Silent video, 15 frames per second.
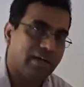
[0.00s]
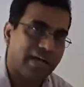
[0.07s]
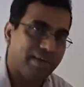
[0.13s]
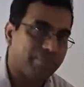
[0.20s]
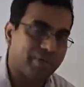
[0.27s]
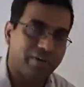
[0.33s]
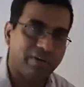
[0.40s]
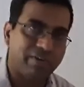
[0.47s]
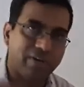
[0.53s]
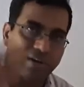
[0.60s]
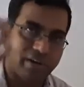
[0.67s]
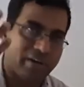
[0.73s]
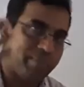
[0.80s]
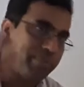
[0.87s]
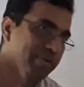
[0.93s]
I'm not a
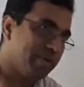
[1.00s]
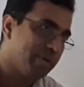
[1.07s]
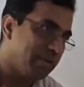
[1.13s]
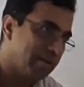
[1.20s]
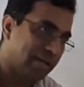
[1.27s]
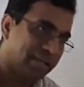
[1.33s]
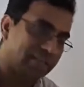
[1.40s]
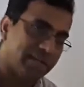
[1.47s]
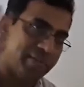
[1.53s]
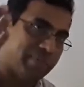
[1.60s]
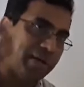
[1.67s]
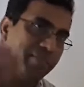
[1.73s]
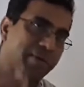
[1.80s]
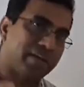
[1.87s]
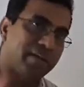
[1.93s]
drug rep, and neither am
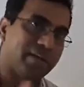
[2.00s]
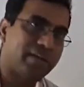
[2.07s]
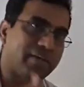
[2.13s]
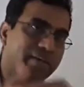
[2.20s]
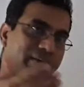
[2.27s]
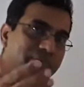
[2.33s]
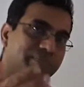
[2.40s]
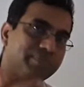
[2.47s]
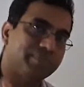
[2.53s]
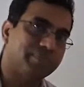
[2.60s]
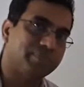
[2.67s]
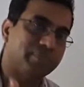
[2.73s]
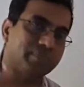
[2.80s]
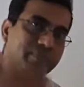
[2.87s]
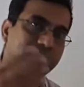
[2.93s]
I making any
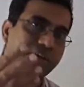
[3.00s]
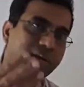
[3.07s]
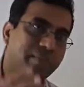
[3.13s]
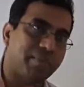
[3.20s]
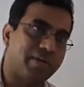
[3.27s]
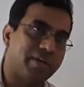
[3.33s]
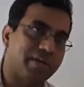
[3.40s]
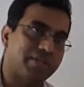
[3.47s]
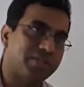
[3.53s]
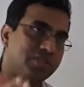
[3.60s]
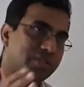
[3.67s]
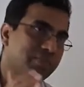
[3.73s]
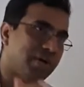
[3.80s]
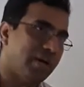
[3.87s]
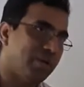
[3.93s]

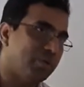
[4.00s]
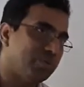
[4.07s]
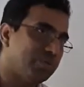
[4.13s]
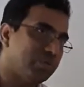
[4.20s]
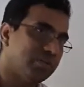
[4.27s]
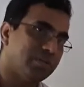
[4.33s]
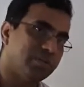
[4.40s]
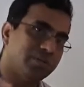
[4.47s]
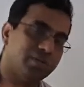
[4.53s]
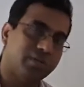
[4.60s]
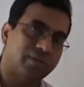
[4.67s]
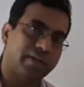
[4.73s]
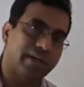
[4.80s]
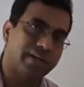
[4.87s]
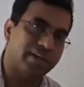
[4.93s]
recommendations about
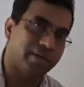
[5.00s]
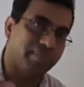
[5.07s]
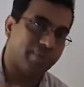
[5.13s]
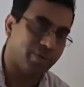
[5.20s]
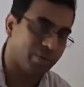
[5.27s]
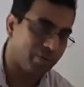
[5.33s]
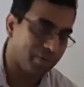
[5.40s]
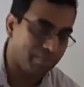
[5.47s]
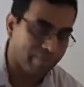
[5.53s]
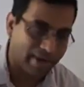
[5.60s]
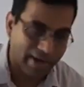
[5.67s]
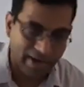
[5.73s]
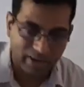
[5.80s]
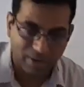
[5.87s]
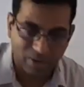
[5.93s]
writing a particular
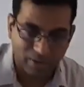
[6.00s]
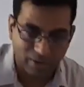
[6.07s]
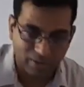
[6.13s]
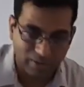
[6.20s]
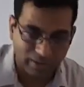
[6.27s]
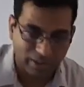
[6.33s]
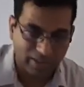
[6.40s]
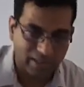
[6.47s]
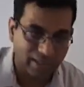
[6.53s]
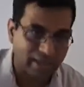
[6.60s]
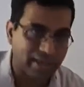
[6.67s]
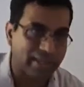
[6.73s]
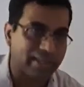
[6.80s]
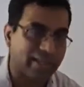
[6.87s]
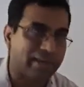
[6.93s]
brand or anything
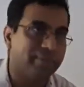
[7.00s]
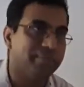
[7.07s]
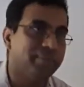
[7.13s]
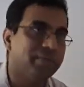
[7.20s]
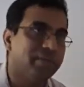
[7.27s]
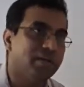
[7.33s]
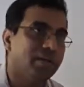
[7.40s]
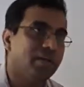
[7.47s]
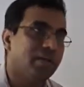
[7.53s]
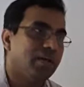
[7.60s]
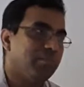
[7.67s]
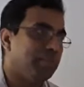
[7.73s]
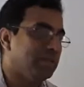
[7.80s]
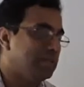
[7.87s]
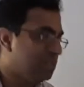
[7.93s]
like that.
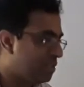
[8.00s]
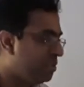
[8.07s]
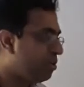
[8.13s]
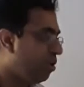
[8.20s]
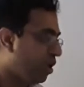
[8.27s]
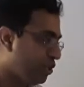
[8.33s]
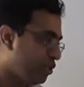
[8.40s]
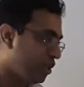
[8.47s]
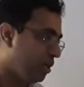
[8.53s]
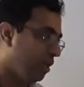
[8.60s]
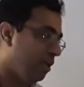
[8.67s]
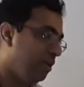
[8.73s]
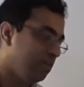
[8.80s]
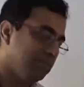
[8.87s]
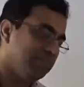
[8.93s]
But this is a
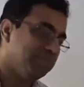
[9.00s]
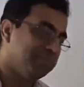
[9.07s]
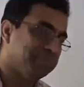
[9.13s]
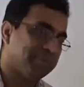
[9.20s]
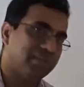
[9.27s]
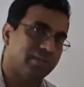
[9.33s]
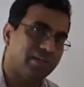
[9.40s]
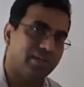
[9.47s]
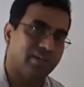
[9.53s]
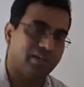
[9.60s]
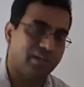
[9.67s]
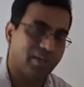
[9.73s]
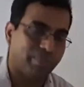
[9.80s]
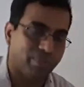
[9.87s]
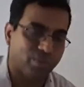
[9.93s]
logical
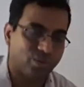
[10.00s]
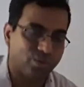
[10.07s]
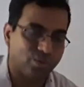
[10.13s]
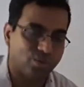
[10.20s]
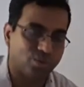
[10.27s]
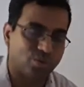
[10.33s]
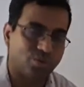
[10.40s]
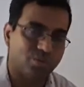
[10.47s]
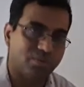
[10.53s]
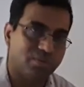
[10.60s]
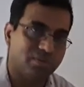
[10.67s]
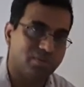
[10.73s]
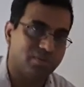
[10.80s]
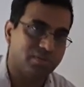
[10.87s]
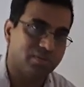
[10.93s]
approach to
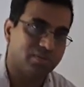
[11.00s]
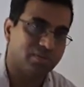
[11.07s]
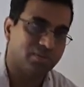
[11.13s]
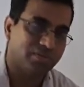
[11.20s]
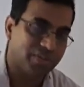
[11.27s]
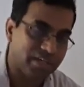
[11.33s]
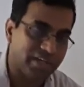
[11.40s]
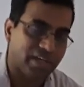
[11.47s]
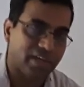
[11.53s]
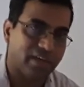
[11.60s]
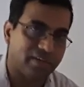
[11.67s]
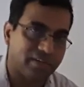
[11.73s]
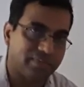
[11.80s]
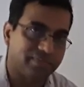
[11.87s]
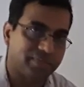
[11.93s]
treating
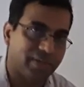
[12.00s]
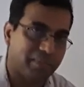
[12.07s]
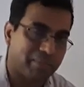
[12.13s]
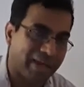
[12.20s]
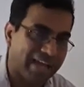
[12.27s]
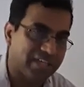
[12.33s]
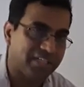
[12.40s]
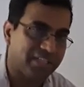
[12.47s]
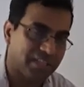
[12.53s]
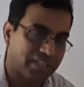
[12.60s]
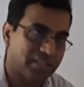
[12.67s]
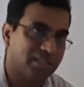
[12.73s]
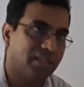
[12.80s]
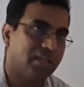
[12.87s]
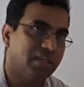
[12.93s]
and
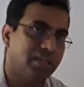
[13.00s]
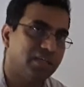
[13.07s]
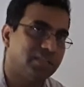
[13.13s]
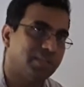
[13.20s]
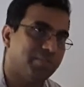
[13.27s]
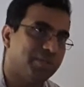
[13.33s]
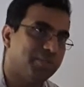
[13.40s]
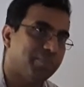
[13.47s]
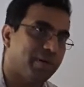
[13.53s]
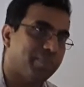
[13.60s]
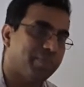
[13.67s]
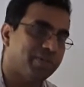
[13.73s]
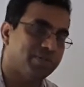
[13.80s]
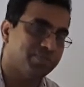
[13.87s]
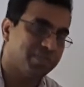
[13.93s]
managing somebody's blood
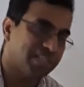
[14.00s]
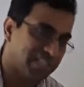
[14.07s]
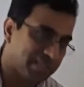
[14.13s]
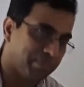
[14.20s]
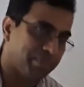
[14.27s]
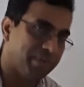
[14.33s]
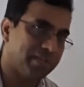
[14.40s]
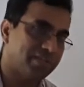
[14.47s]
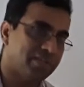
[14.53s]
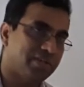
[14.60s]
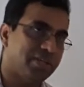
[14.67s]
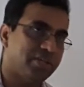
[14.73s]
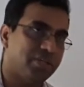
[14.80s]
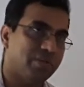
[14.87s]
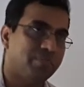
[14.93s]
pressure with the simplest
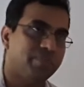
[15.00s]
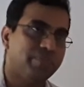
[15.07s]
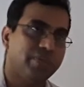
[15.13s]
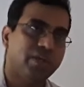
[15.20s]
regime,